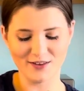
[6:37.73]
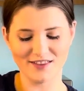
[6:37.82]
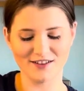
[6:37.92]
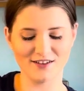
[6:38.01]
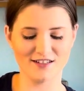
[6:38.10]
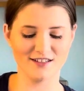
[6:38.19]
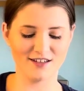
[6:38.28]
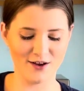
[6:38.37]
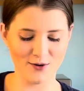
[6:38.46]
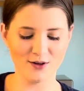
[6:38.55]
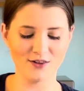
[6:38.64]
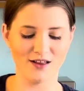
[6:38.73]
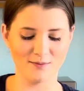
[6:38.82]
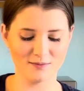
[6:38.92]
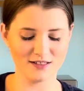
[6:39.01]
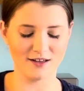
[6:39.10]
there is no
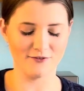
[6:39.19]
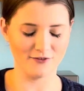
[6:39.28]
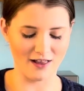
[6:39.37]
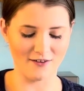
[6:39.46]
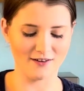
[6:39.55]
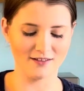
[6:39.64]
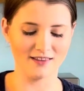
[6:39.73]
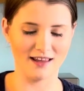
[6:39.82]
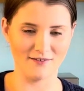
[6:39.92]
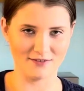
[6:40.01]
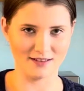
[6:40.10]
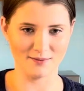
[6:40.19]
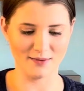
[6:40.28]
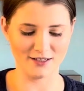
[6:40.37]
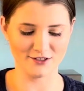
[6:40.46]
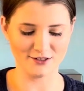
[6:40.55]
clumps of flour left in the
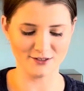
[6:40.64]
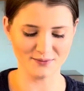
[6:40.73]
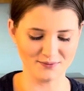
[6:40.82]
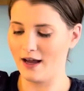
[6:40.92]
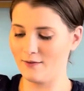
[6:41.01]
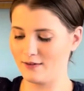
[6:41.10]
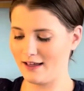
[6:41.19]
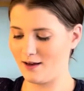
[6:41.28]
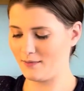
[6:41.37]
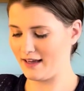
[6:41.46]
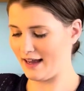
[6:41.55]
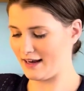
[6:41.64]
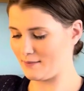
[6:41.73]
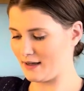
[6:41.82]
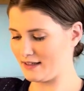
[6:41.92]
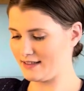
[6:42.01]
mixture. I will now be adding
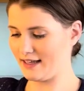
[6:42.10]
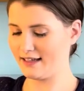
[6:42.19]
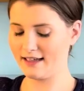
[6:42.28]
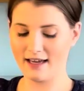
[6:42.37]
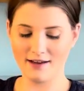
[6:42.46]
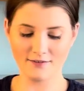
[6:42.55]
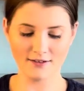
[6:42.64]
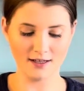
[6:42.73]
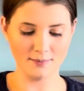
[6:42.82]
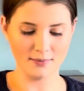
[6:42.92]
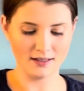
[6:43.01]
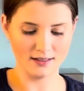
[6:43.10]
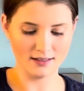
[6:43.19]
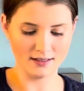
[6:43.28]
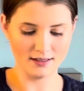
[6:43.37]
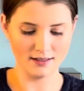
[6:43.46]
my second 1/2 cup
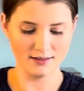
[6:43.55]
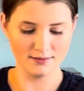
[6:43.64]
in.